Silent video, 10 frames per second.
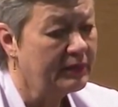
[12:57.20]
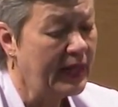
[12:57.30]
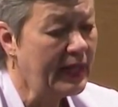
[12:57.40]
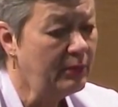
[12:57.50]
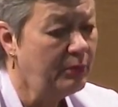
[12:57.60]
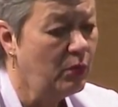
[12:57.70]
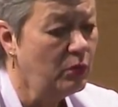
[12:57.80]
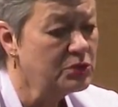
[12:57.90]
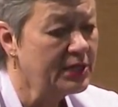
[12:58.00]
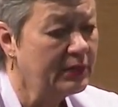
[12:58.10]

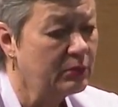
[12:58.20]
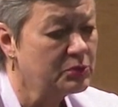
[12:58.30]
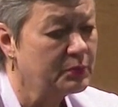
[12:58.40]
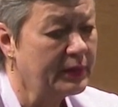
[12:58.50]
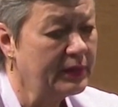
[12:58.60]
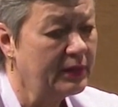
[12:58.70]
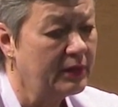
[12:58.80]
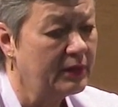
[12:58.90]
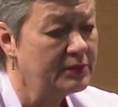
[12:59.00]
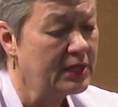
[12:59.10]
airport and what's being
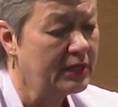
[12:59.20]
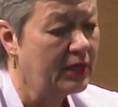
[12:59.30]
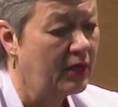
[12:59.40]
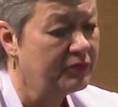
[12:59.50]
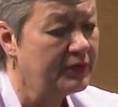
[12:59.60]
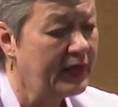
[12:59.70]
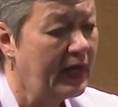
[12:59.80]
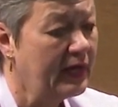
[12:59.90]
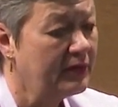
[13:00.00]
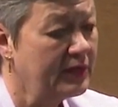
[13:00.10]
done after
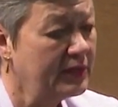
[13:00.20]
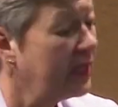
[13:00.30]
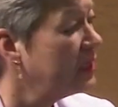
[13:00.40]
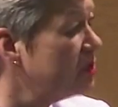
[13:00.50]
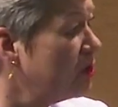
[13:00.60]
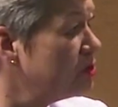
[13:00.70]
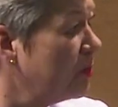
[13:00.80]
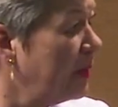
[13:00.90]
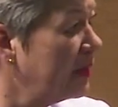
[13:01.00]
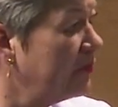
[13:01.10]
that, I think that's
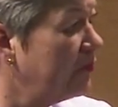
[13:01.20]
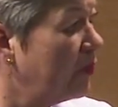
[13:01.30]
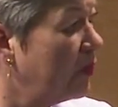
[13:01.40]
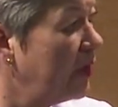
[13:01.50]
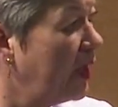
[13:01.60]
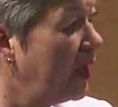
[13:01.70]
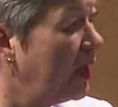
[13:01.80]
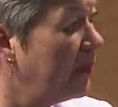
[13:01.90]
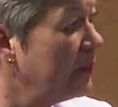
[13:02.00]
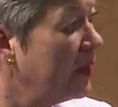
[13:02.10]
also better for
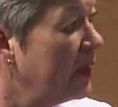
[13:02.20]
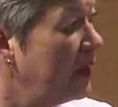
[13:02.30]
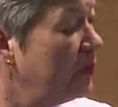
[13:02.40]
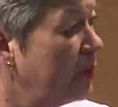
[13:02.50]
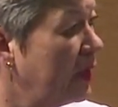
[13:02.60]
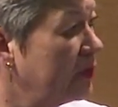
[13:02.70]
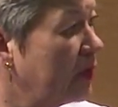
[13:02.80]
Eduardo